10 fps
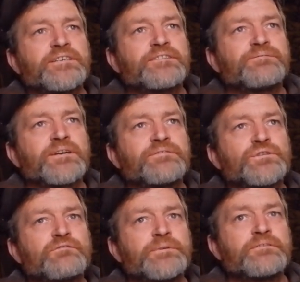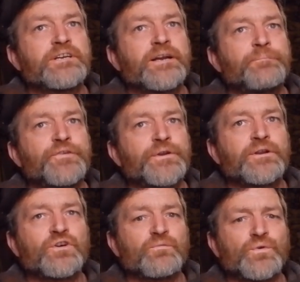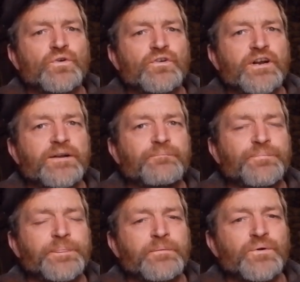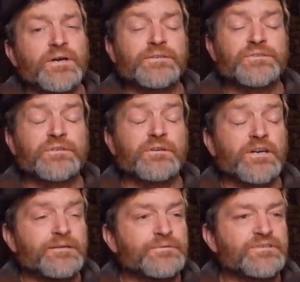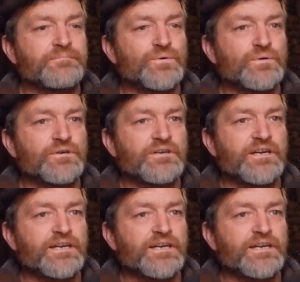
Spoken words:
I've sort of been doing a lot more what I describe as more